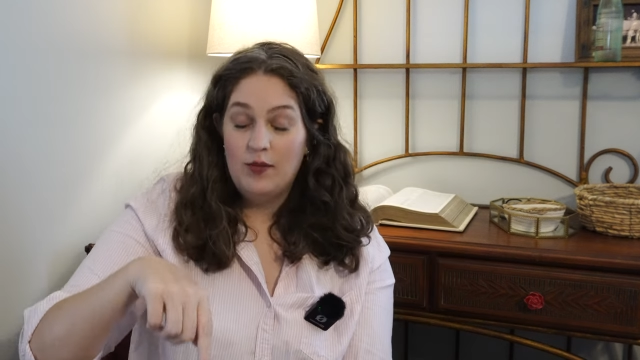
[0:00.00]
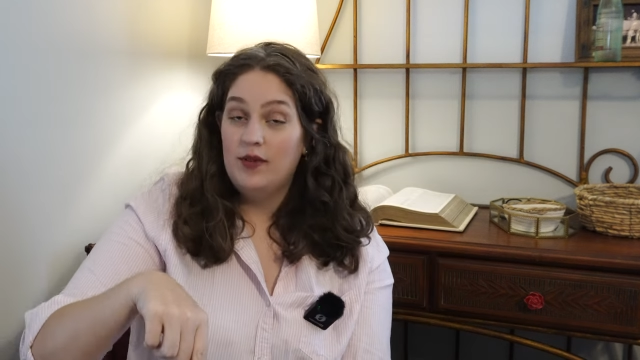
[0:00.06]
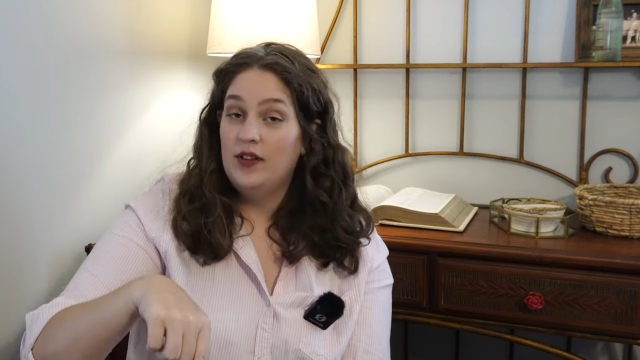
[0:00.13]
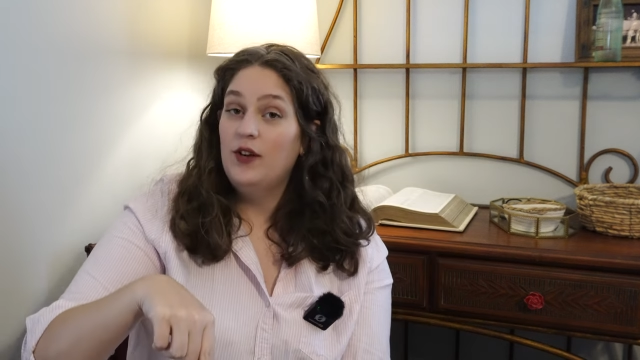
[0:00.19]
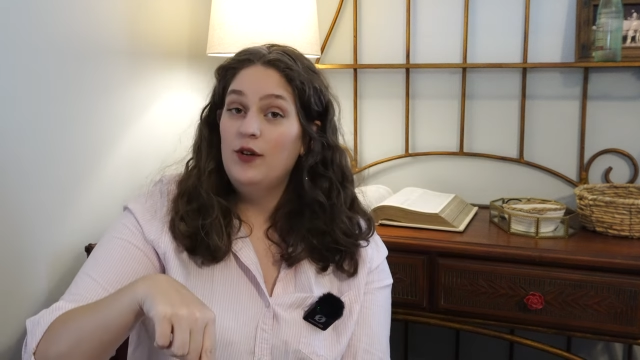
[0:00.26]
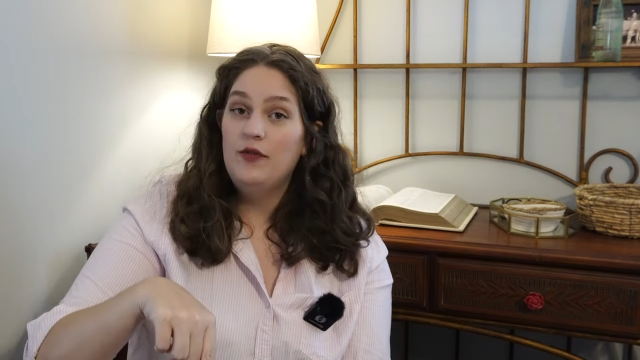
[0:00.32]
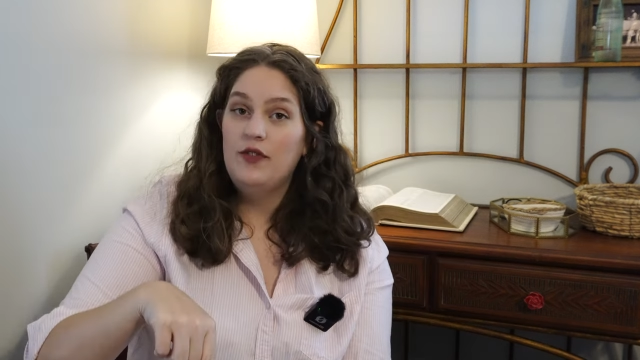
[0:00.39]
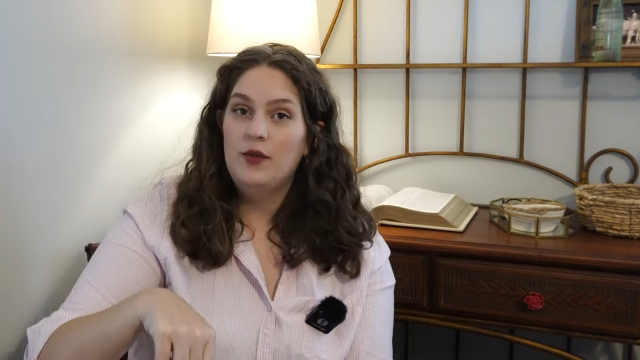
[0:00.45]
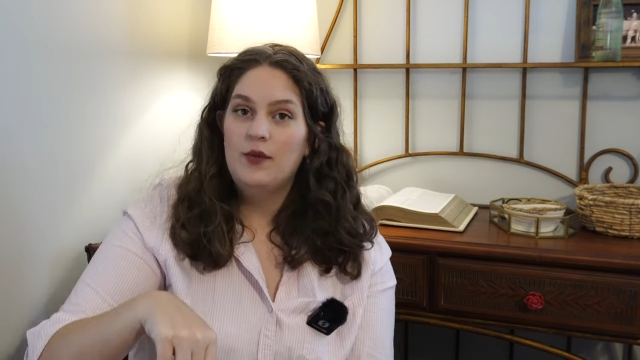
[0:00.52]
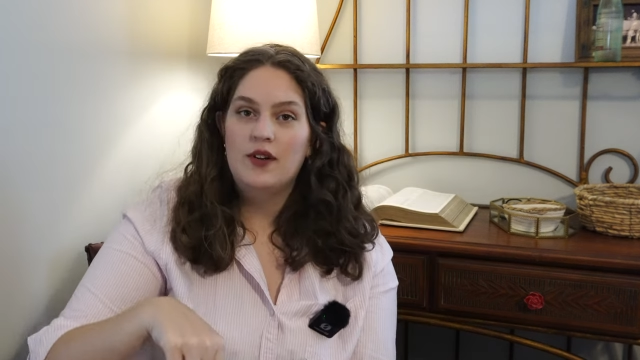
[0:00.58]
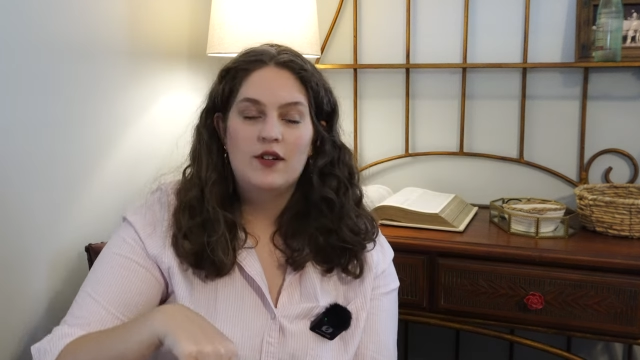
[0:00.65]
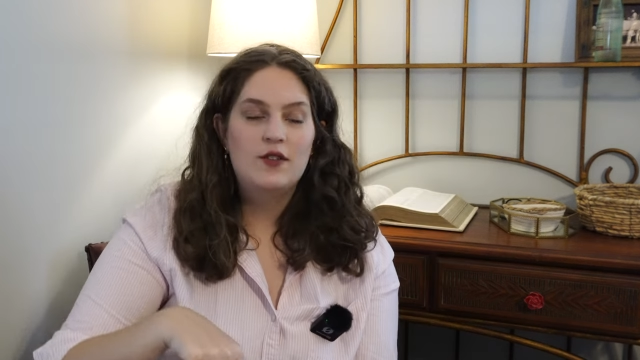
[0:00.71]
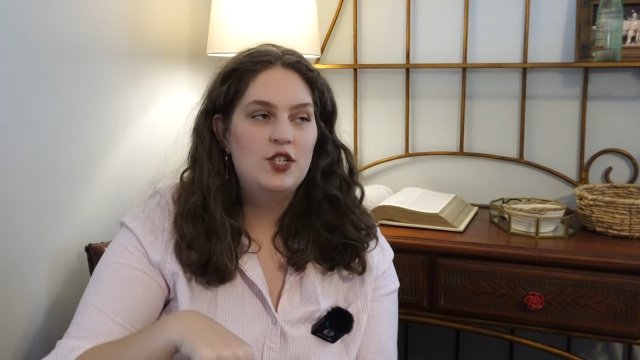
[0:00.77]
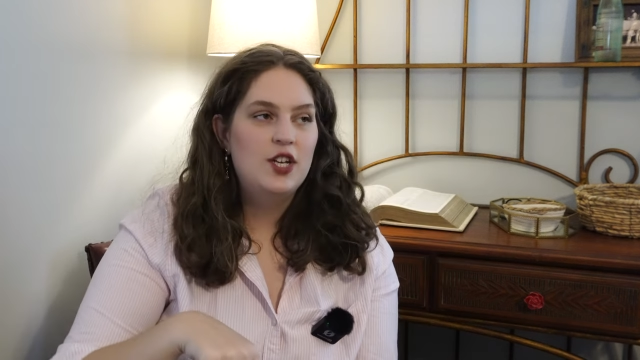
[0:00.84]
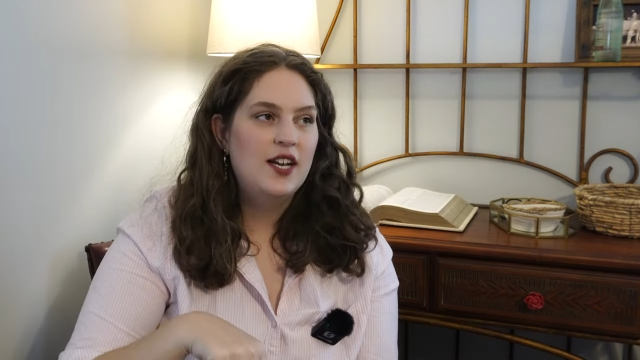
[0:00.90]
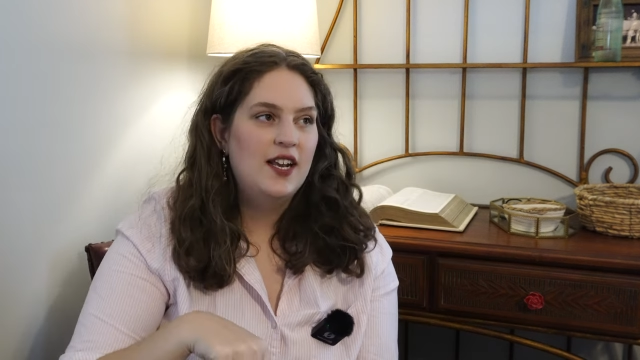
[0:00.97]
below if you want to
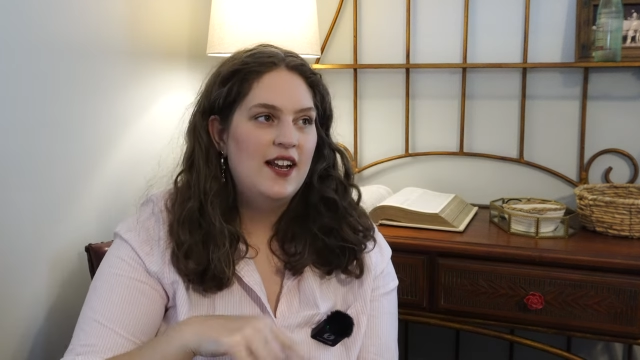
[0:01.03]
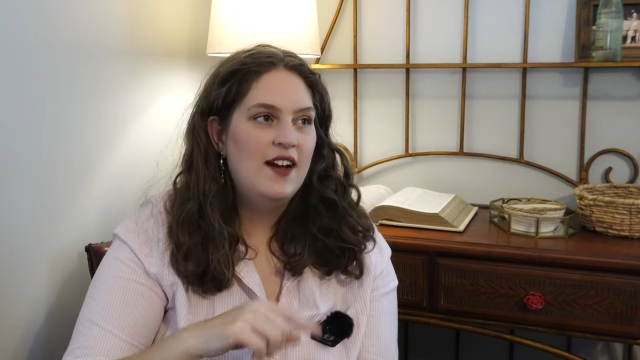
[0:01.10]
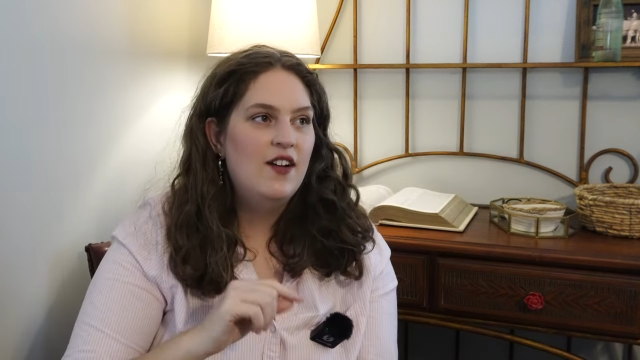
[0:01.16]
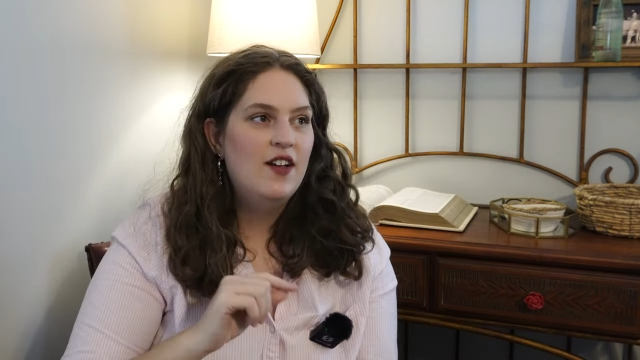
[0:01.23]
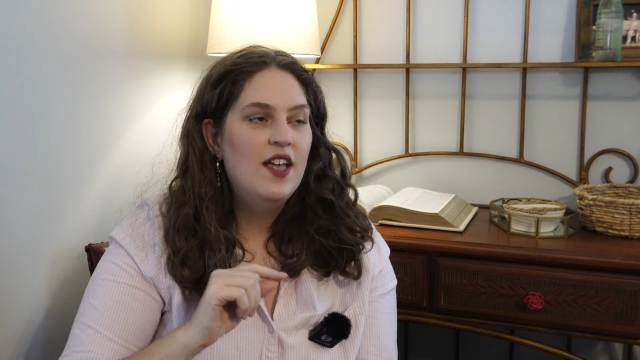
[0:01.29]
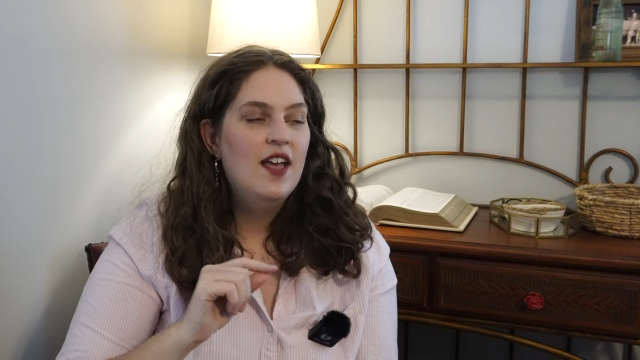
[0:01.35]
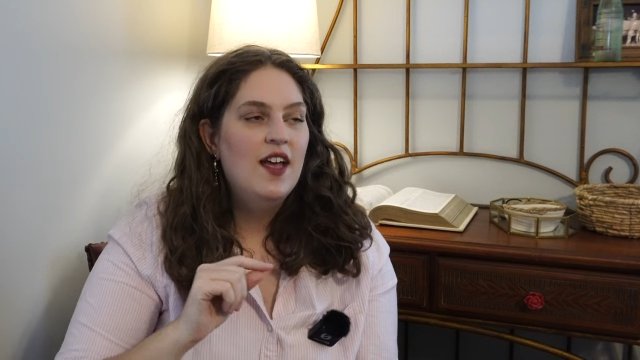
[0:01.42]
go check it out.